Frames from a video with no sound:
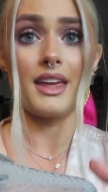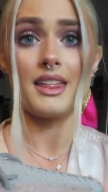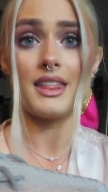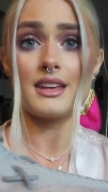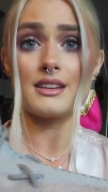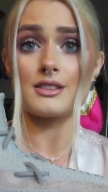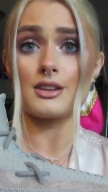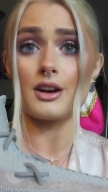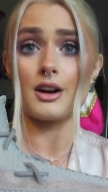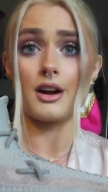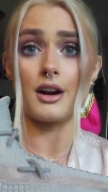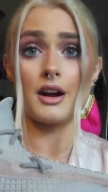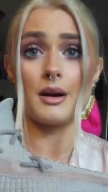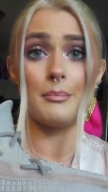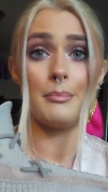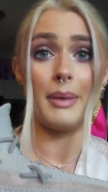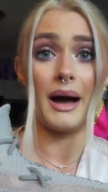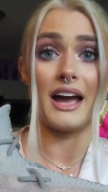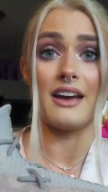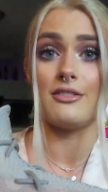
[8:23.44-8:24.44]
These are
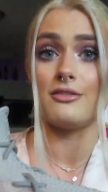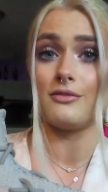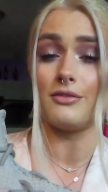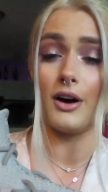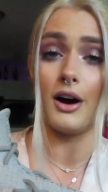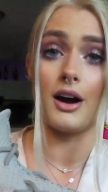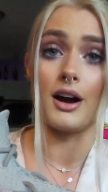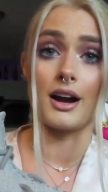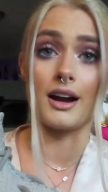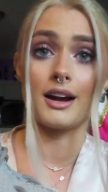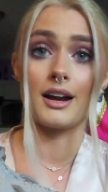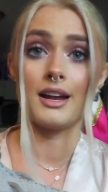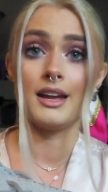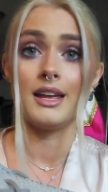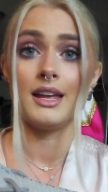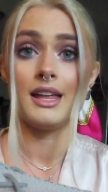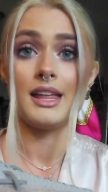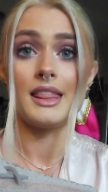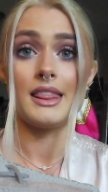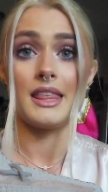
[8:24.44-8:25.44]
by far
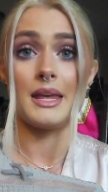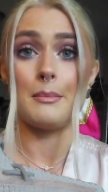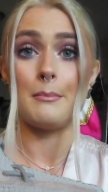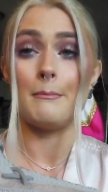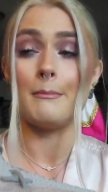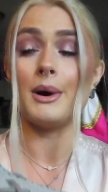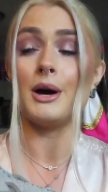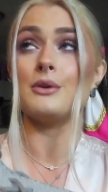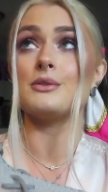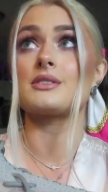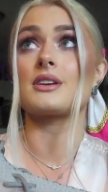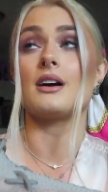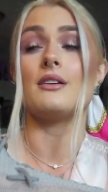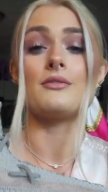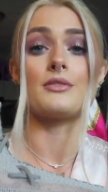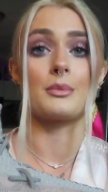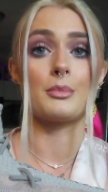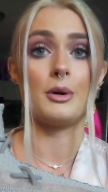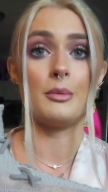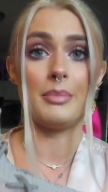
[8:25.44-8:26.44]
the most
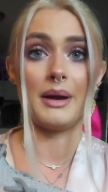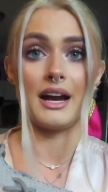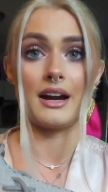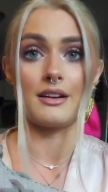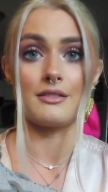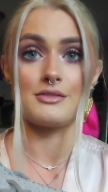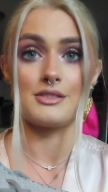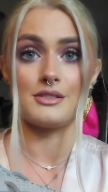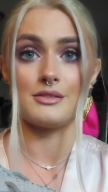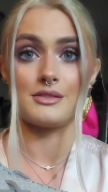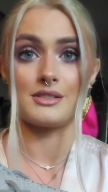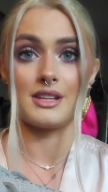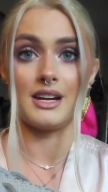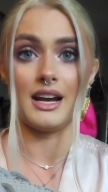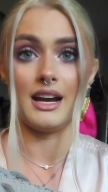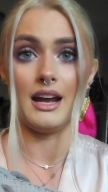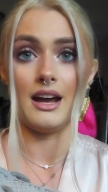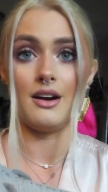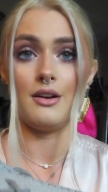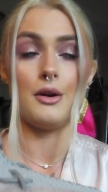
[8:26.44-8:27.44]
comfortable pair of shoes
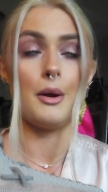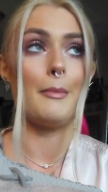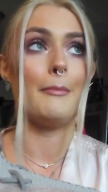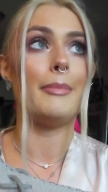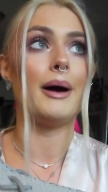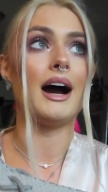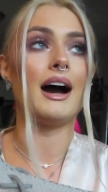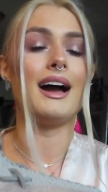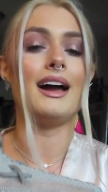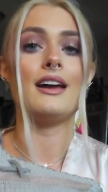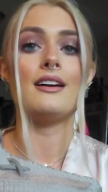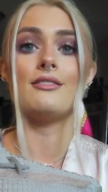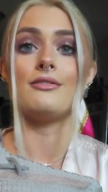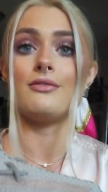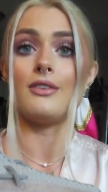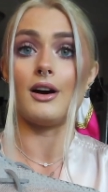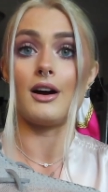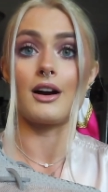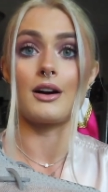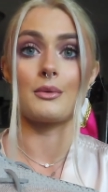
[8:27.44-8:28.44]
that I own, by
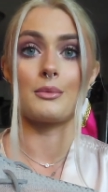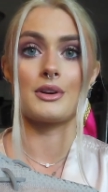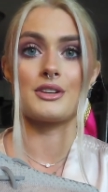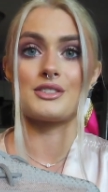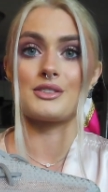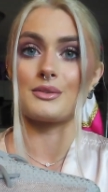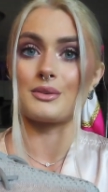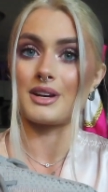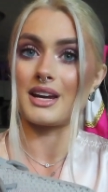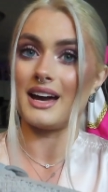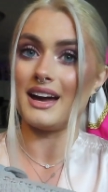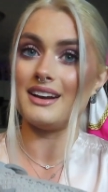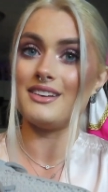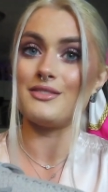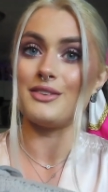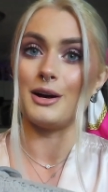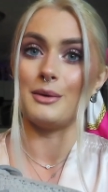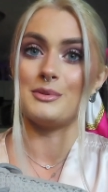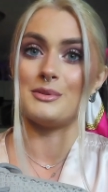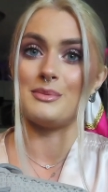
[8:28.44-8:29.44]
far, which kind
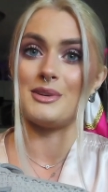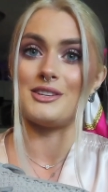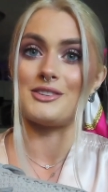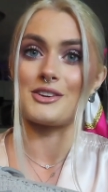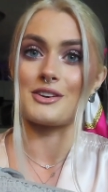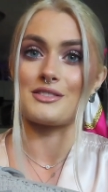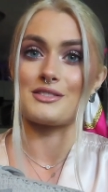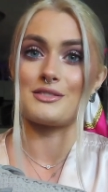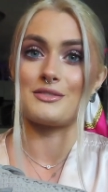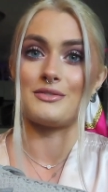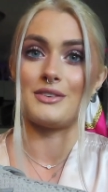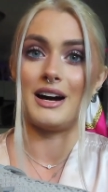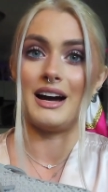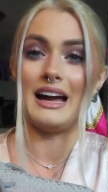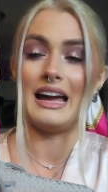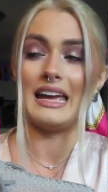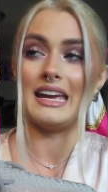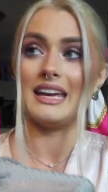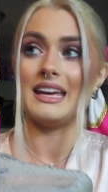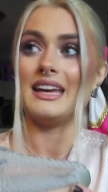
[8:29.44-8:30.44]
of helped me
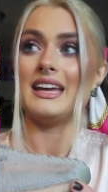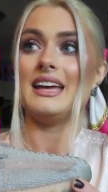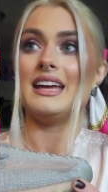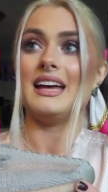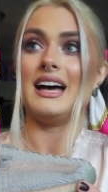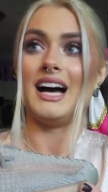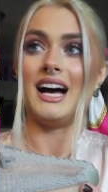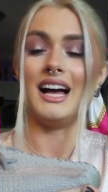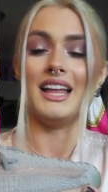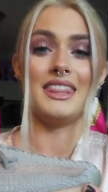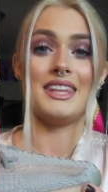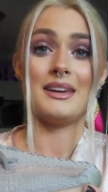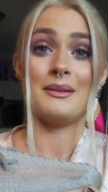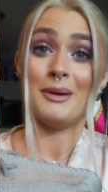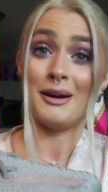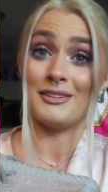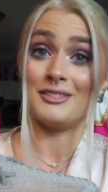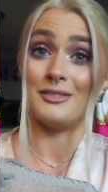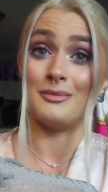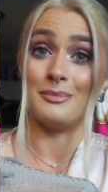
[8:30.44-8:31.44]
justify the
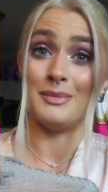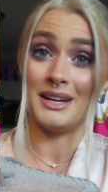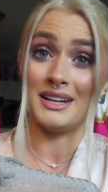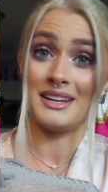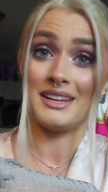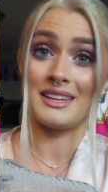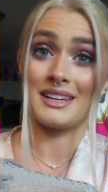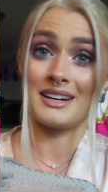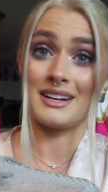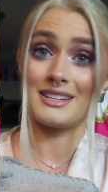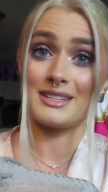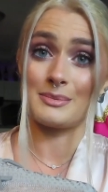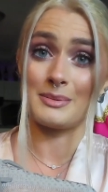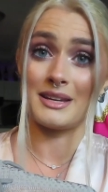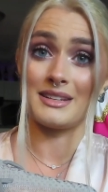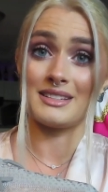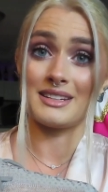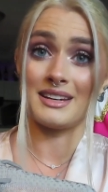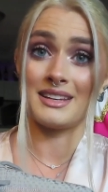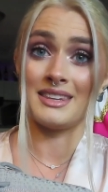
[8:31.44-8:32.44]
amount of money that I
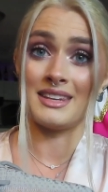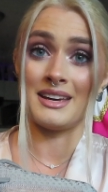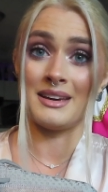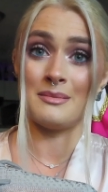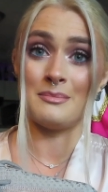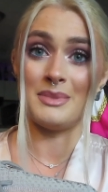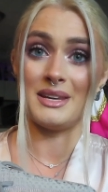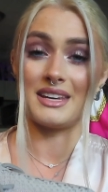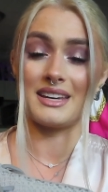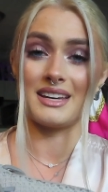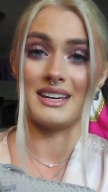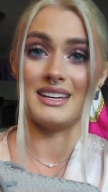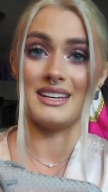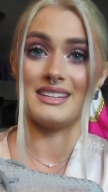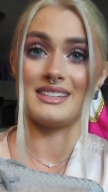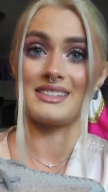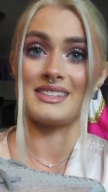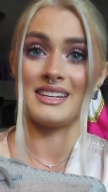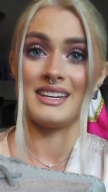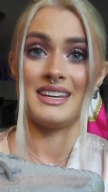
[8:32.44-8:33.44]
spent on them,
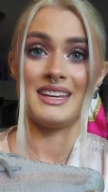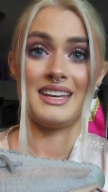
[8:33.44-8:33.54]
because